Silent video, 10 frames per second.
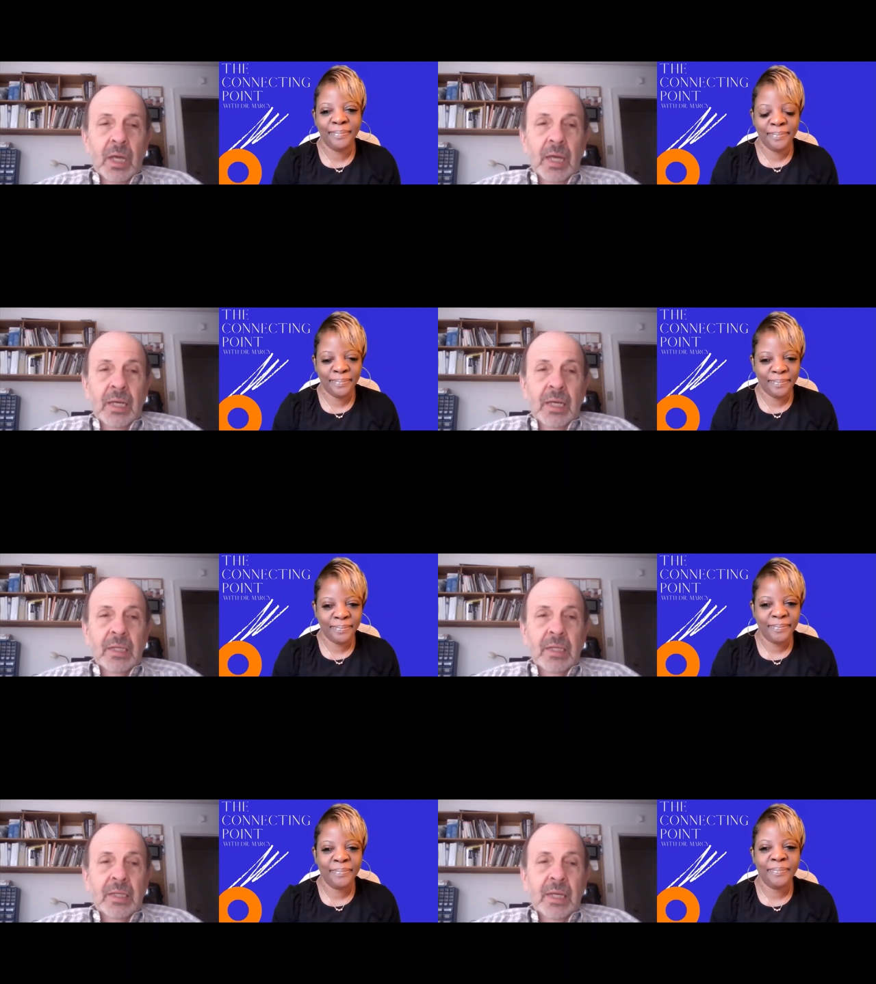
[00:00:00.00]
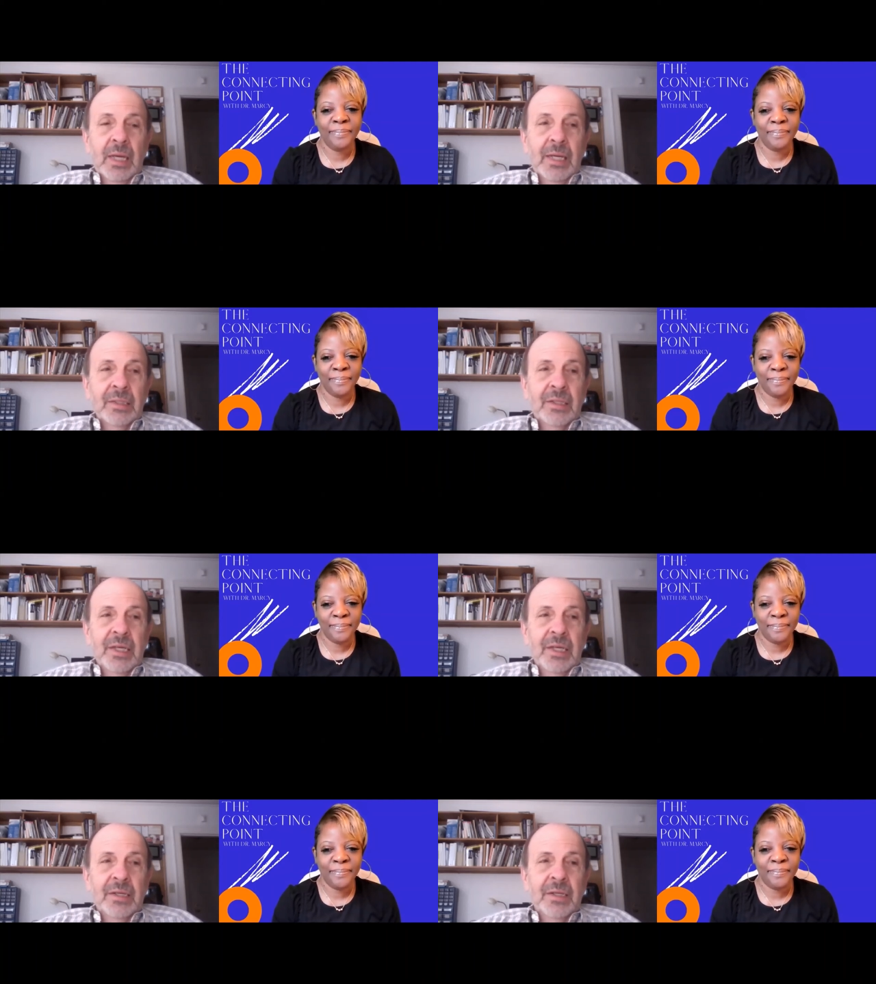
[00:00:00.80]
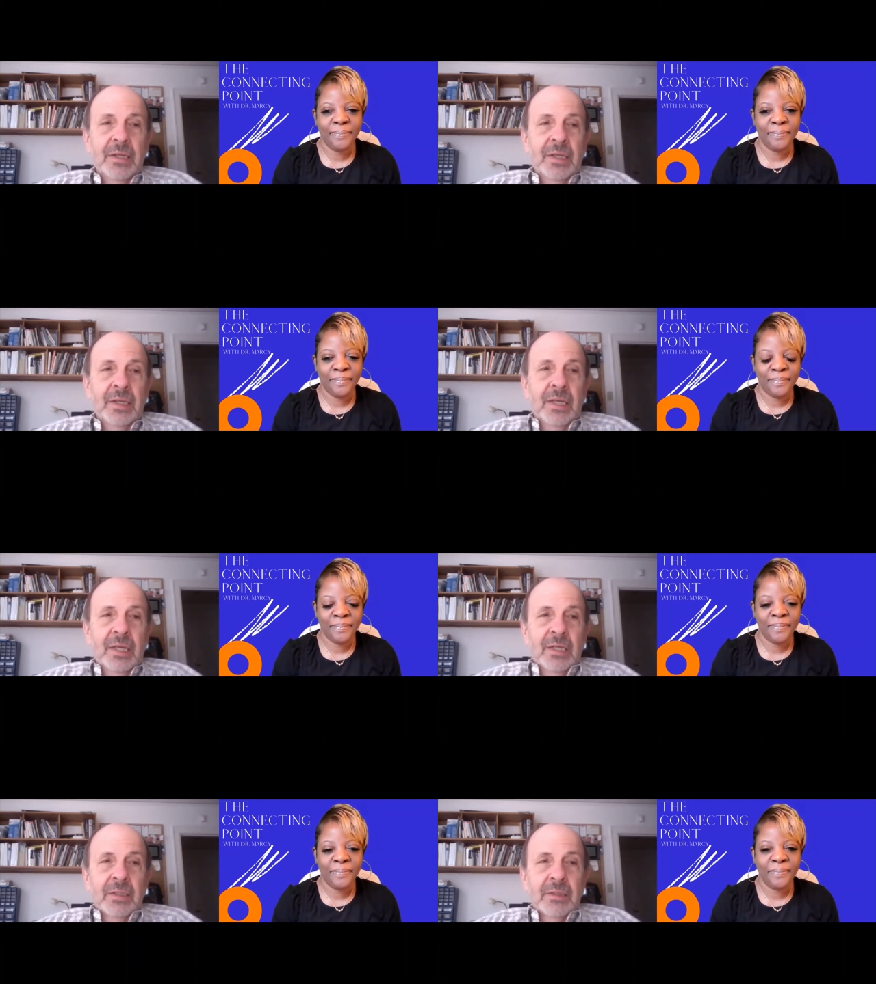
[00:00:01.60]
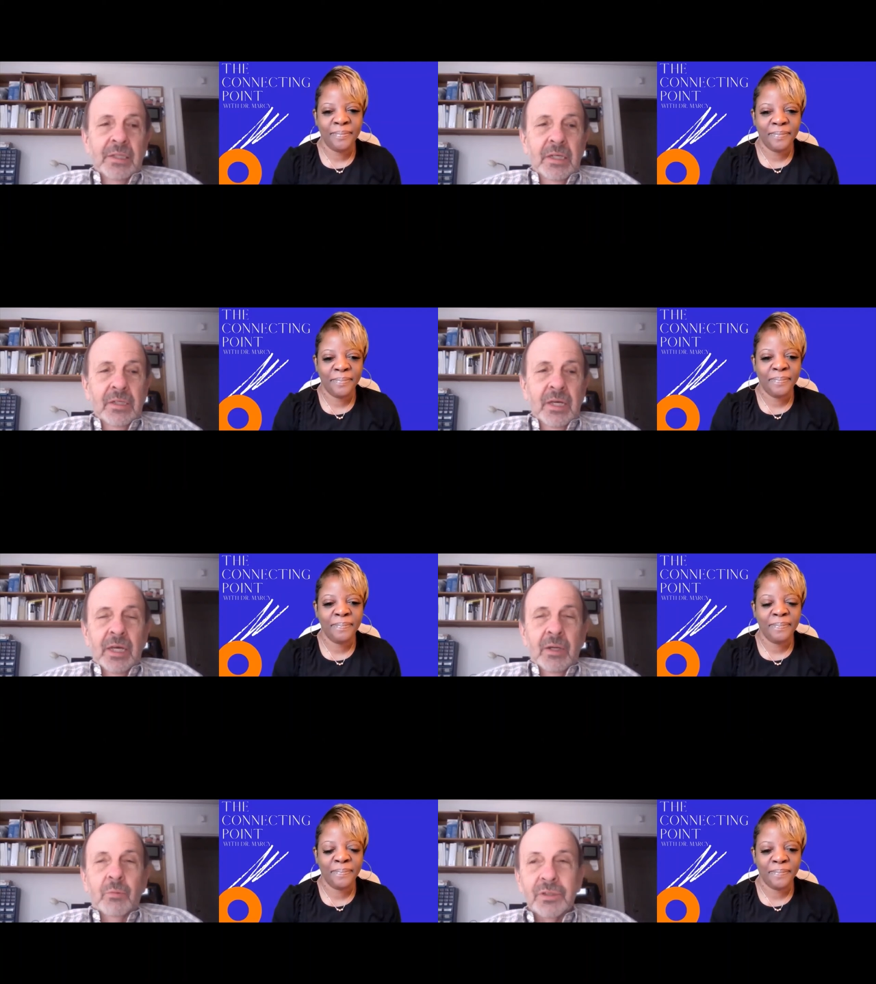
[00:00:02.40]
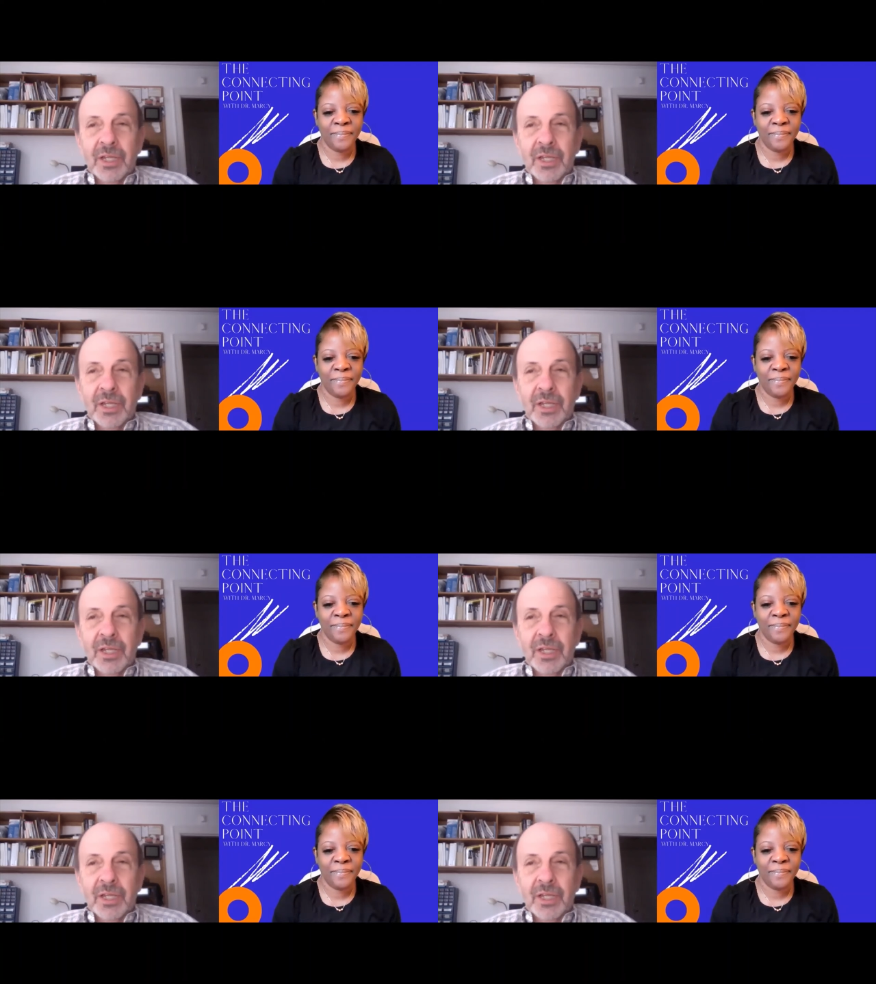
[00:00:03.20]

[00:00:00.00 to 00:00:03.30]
Speaker 1: And, and then, then you had what they